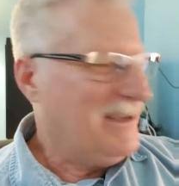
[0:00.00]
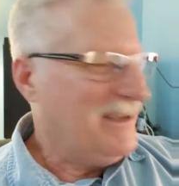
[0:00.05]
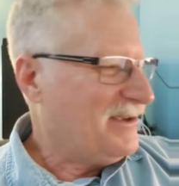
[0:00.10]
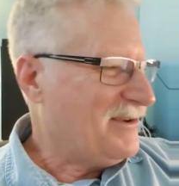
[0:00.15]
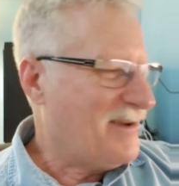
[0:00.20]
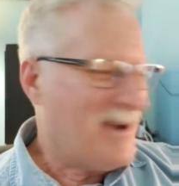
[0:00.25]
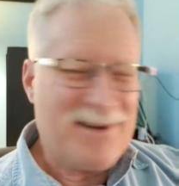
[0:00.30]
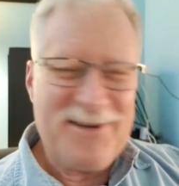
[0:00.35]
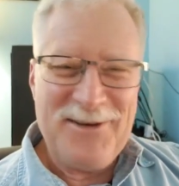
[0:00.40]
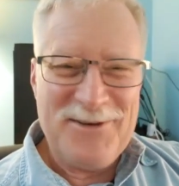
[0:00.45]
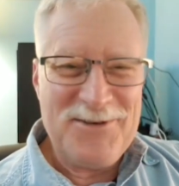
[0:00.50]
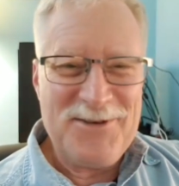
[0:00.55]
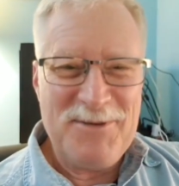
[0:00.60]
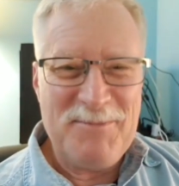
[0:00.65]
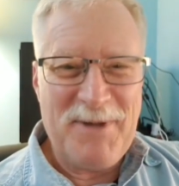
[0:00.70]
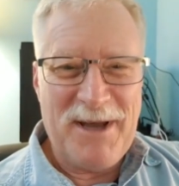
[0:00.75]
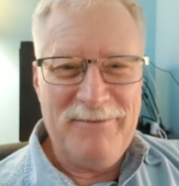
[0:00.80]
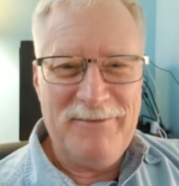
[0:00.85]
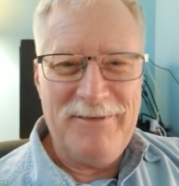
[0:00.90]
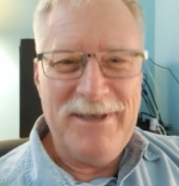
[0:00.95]
you got to go see
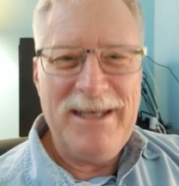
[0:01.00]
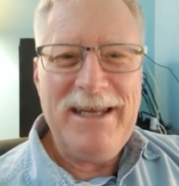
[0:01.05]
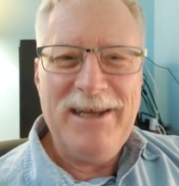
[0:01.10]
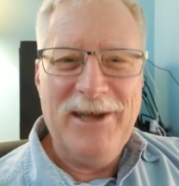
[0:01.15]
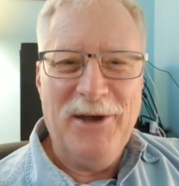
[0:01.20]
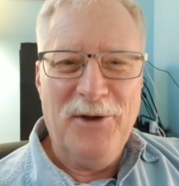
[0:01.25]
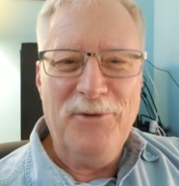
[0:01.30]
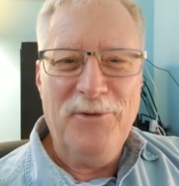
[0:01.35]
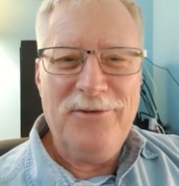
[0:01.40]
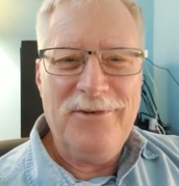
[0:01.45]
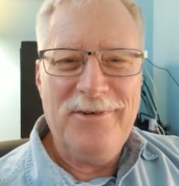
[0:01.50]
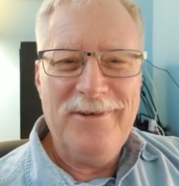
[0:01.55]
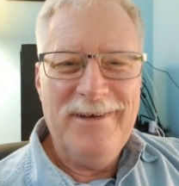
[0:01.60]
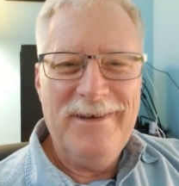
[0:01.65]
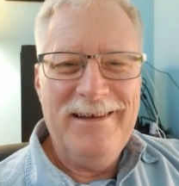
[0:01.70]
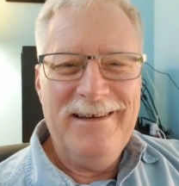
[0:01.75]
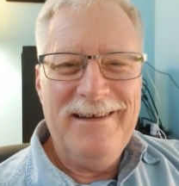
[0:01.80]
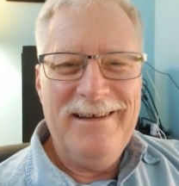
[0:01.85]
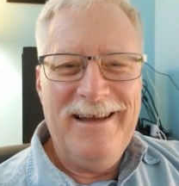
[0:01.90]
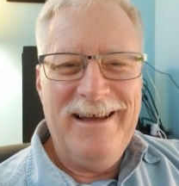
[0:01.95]
my videos.
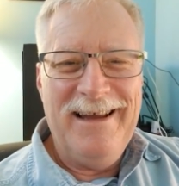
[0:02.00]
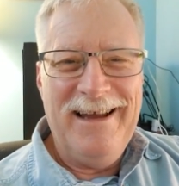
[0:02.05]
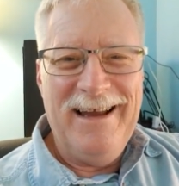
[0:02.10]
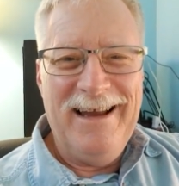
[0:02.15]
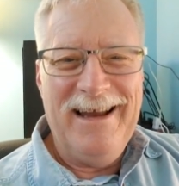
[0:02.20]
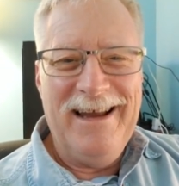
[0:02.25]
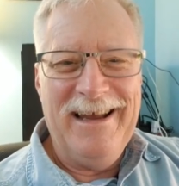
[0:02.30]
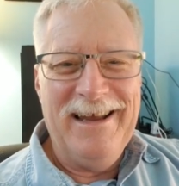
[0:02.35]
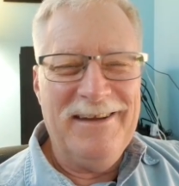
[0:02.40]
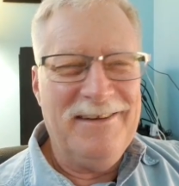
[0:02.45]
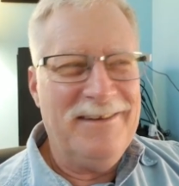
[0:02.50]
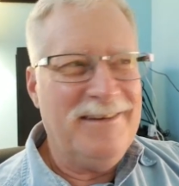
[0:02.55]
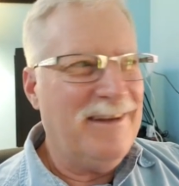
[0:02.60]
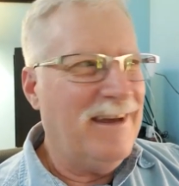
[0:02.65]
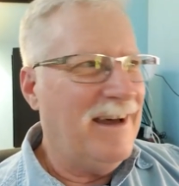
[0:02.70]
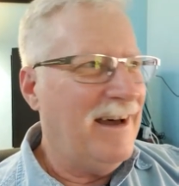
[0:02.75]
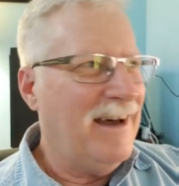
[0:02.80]
And